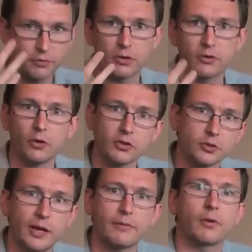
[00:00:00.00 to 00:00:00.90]
wrong thoughts.
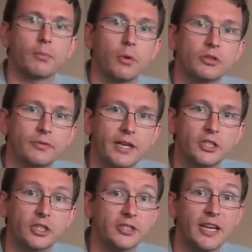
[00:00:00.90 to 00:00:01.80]
We have wrong
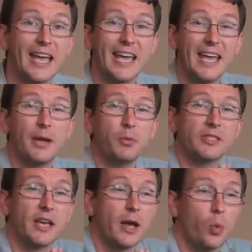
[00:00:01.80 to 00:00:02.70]
motivations. He
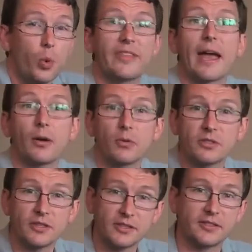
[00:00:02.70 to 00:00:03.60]
was without
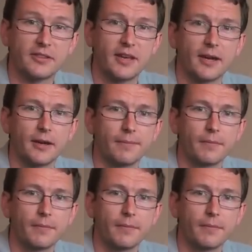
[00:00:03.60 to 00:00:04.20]
sin.